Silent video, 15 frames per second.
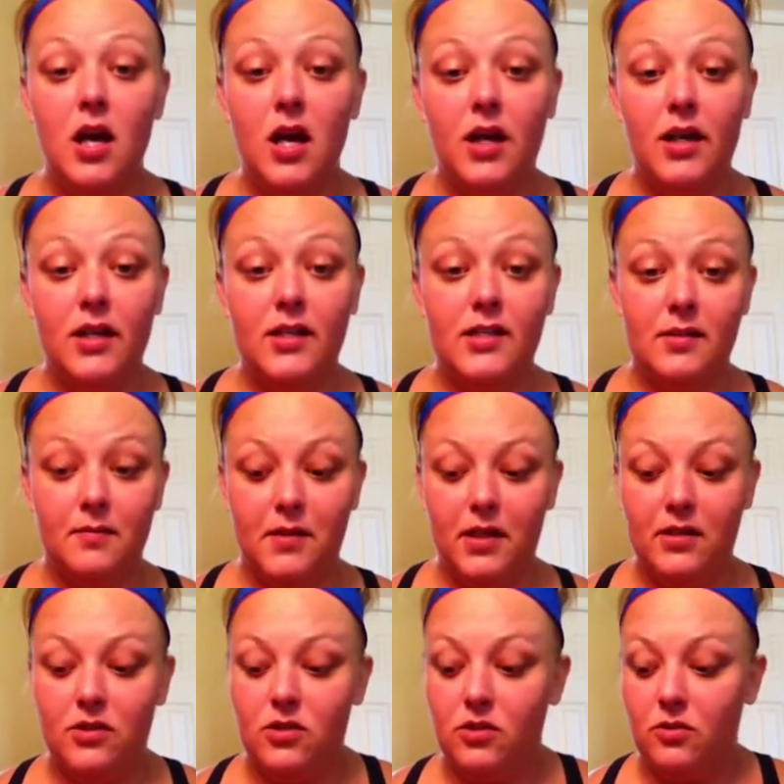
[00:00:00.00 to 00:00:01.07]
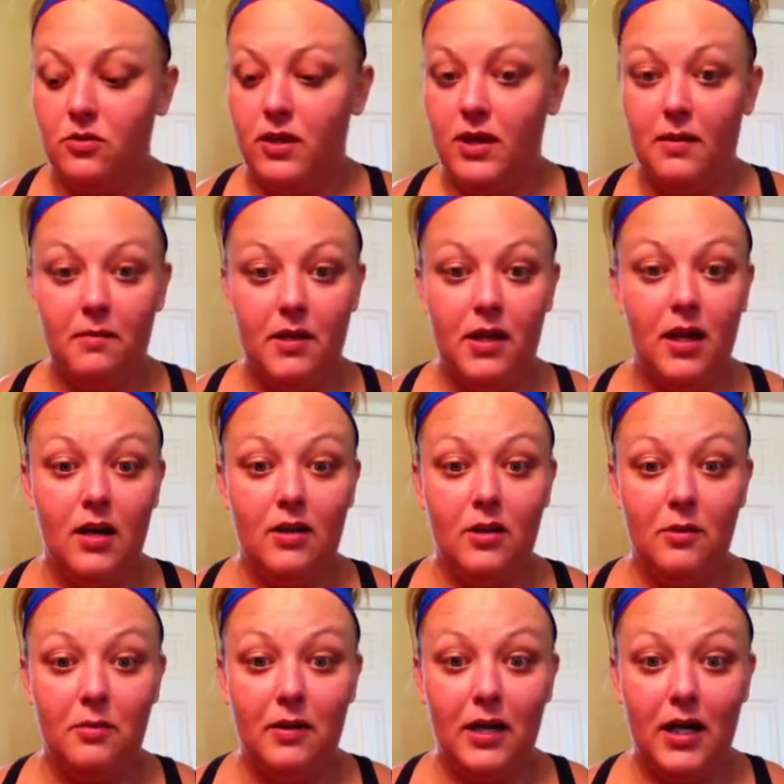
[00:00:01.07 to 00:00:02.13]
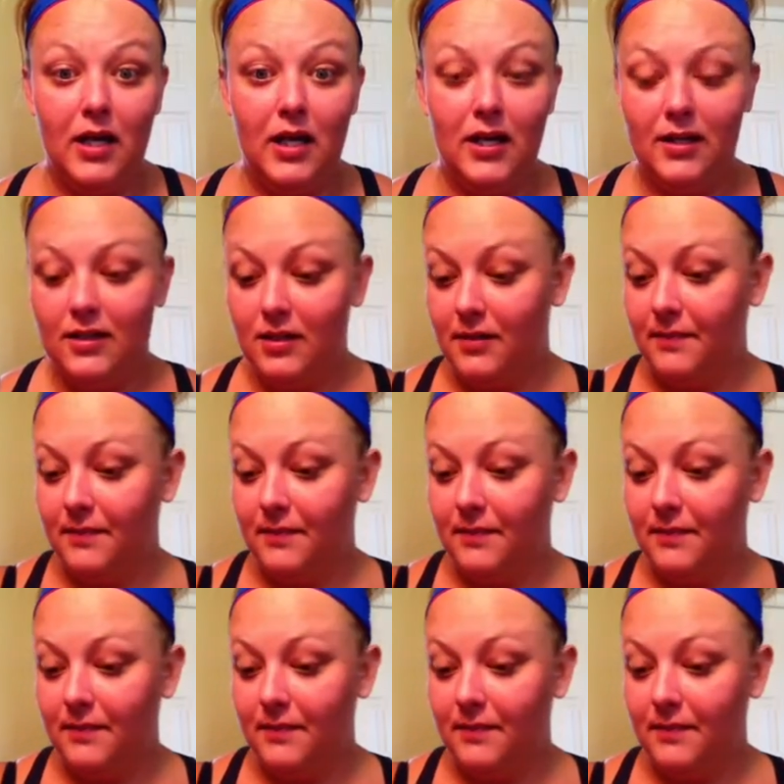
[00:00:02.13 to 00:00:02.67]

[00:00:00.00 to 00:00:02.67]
I need something to keep me occupied.